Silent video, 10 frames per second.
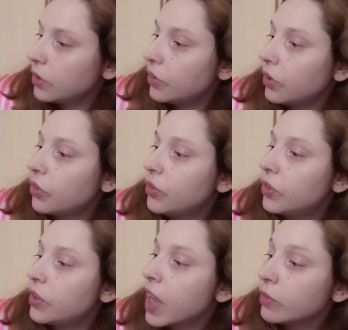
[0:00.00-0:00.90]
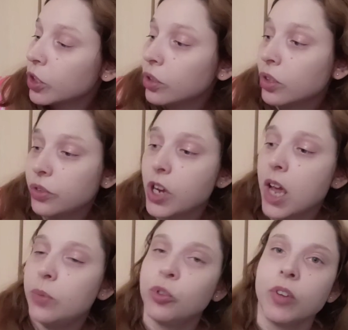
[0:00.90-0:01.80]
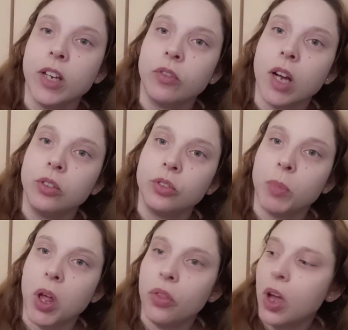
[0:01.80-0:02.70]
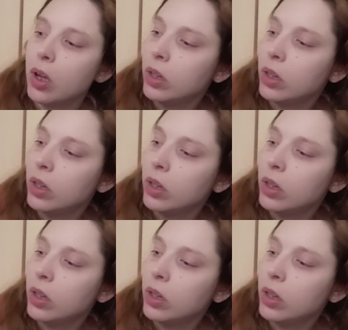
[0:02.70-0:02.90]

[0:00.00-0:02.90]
7 times great grandmother,